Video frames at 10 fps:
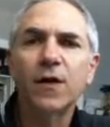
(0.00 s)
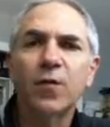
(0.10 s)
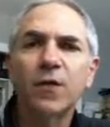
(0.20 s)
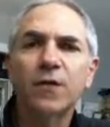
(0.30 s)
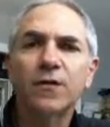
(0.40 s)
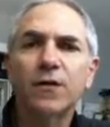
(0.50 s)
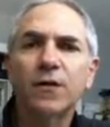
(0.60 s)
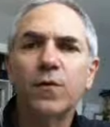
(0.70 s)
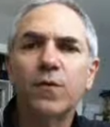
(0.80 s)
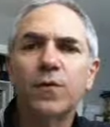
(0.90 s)

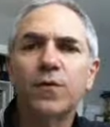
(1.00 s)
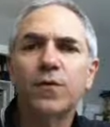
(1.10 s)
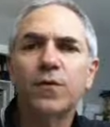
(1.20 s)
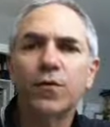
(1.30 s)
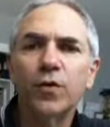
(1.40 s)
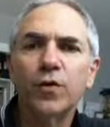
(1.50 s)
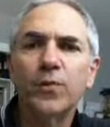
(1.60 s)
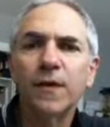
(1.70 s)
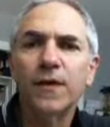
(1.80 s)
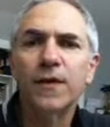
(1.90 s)
which
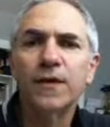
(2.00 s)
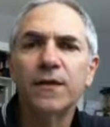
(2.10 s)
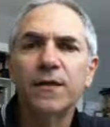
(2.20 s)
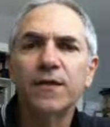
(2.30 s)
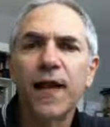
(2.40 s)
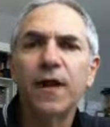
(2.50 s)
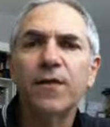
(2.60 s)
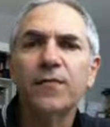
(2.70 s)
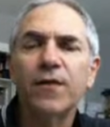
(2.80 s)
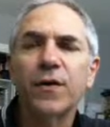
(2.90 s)
group is
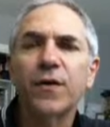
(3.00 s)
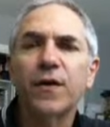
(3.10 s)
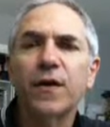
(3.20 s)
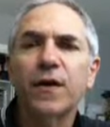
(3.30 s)
out there